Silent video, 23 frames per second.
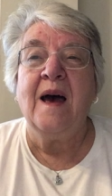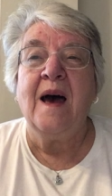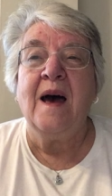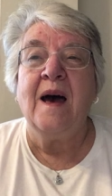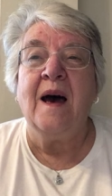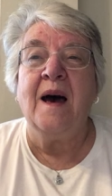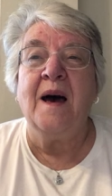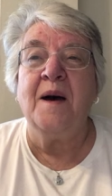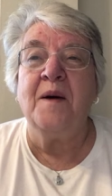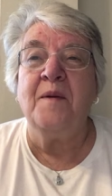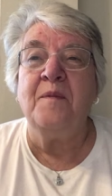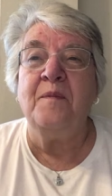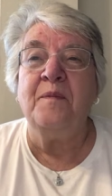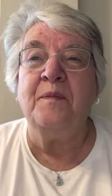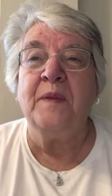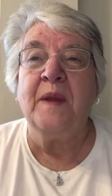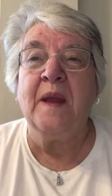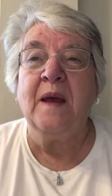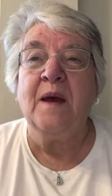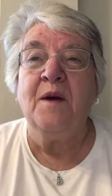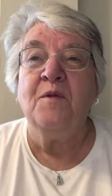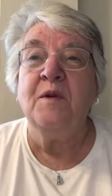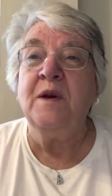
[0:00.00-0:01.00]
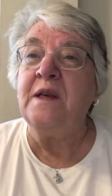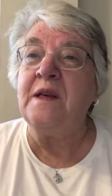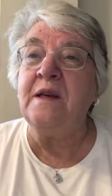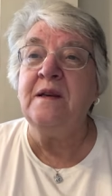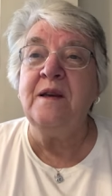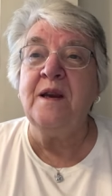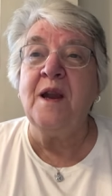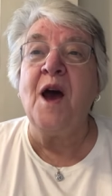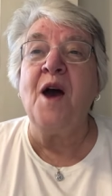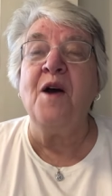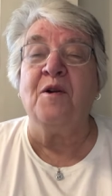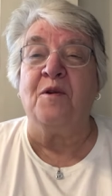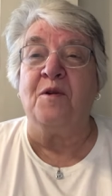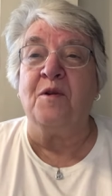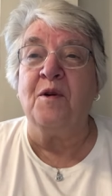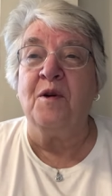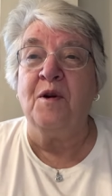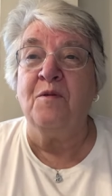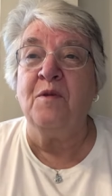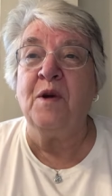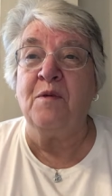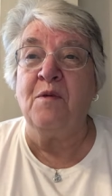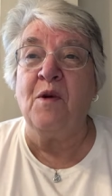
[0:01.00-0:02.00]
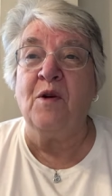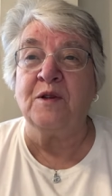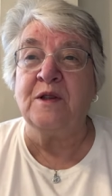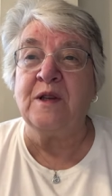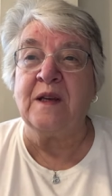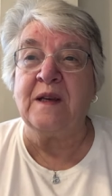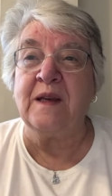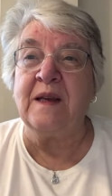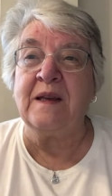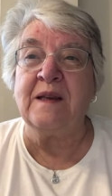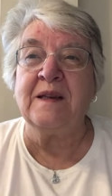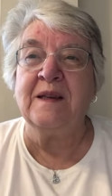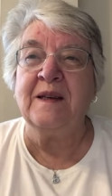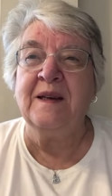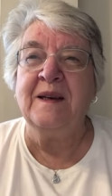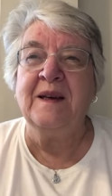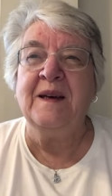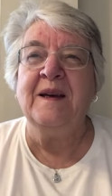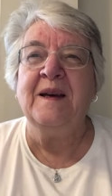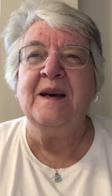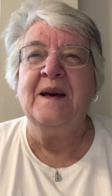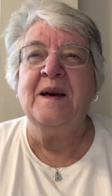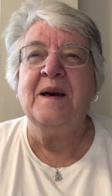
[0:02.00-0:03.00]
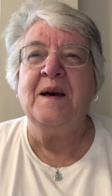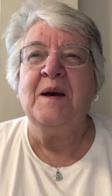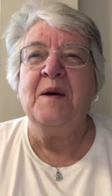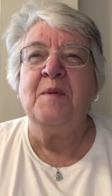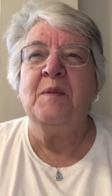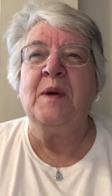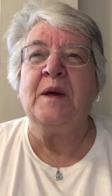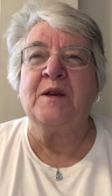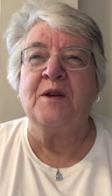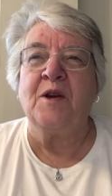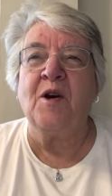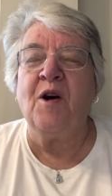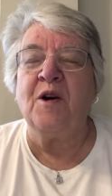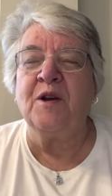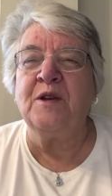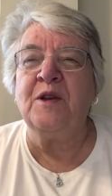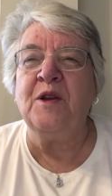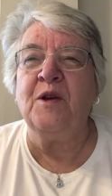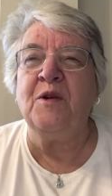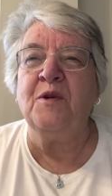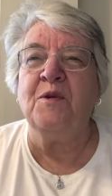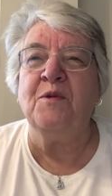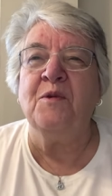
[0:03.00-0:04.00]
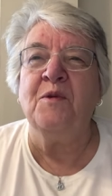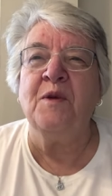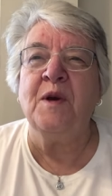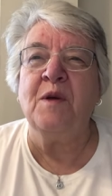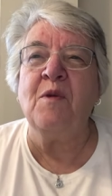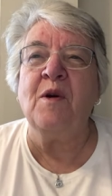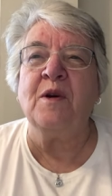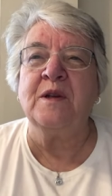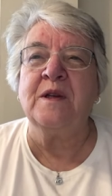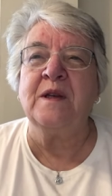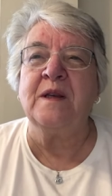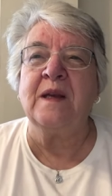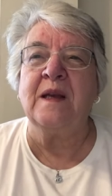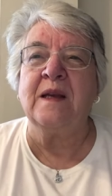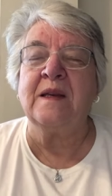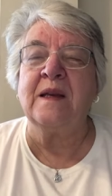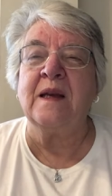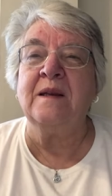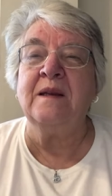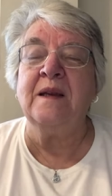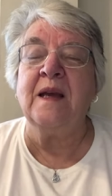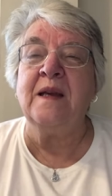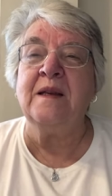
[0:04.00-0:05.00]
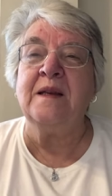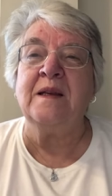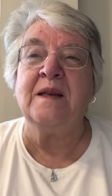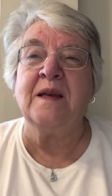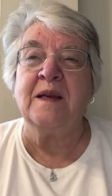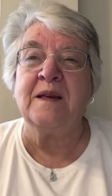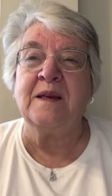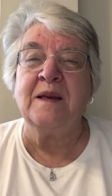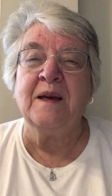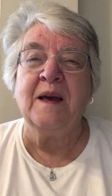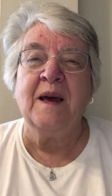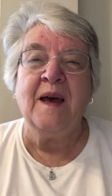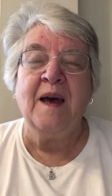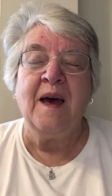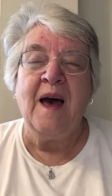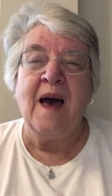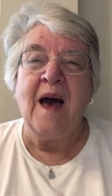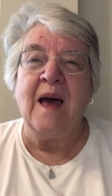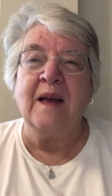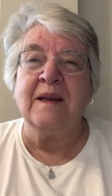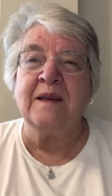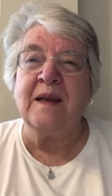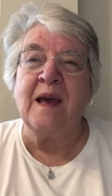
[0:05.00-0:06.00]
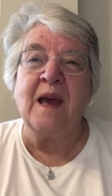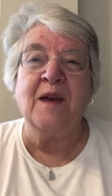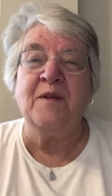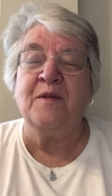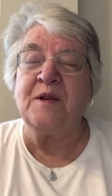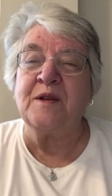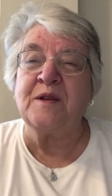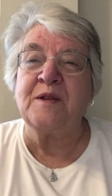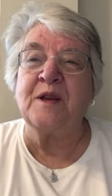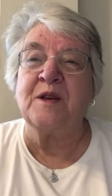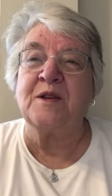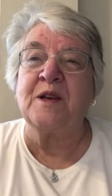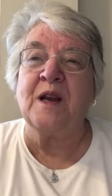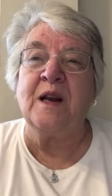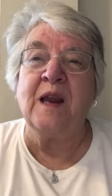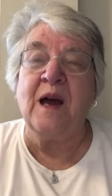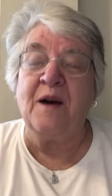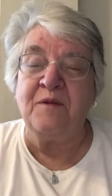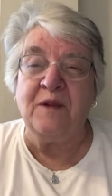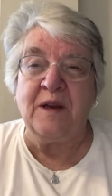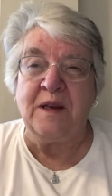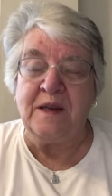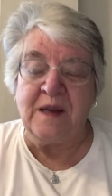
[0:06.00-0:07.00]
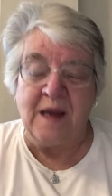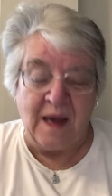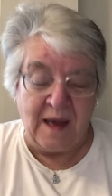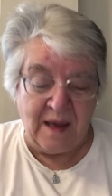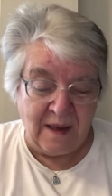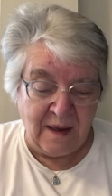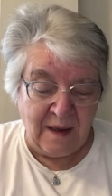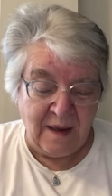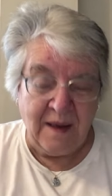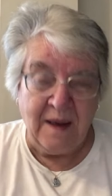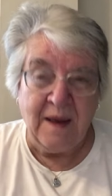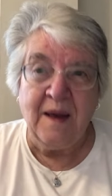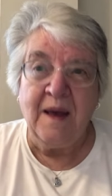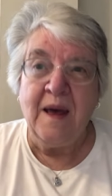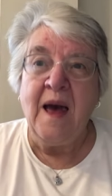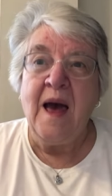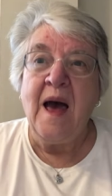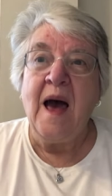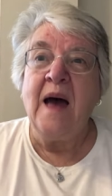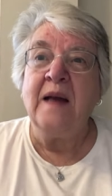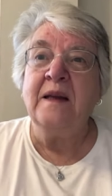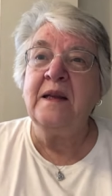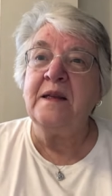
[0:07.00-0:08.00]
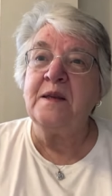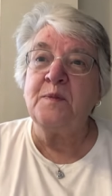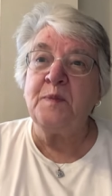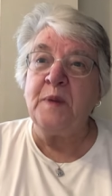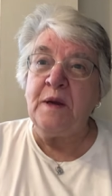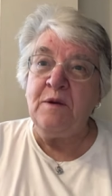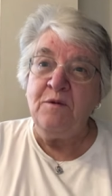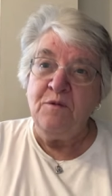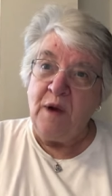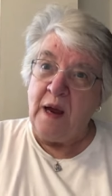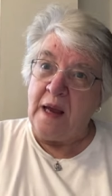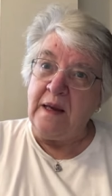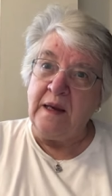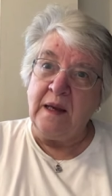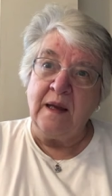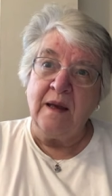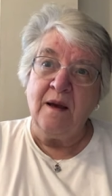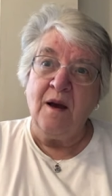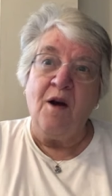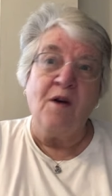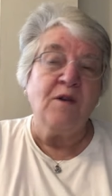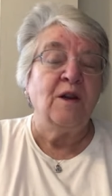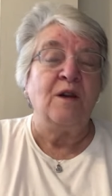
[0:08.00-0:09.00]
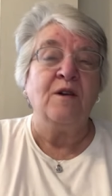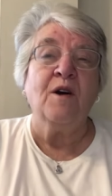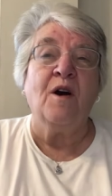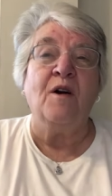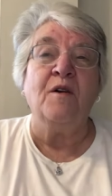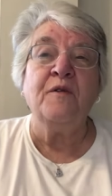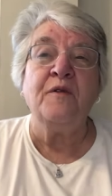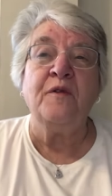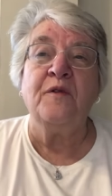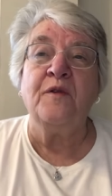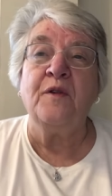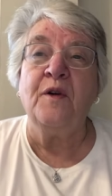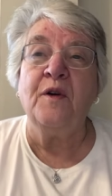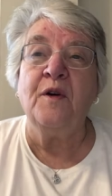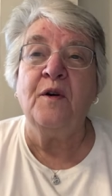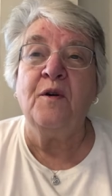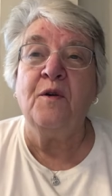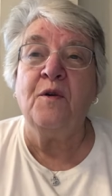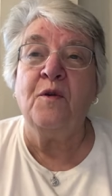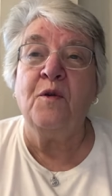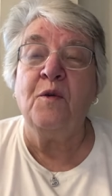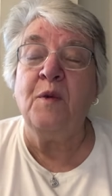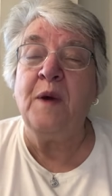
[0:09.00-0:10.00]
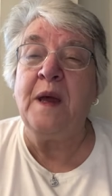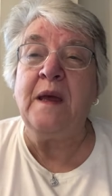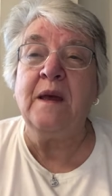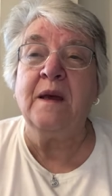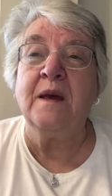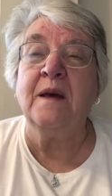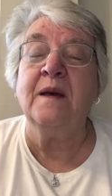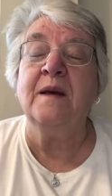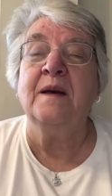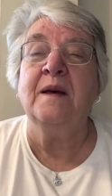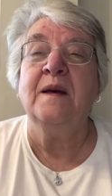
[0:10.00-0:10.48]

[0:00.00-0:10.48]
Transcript: Um, we didn't know we wanted it but God knew we wanted it and needed it and gave us such a lovely day. And it's been raining on and off all week.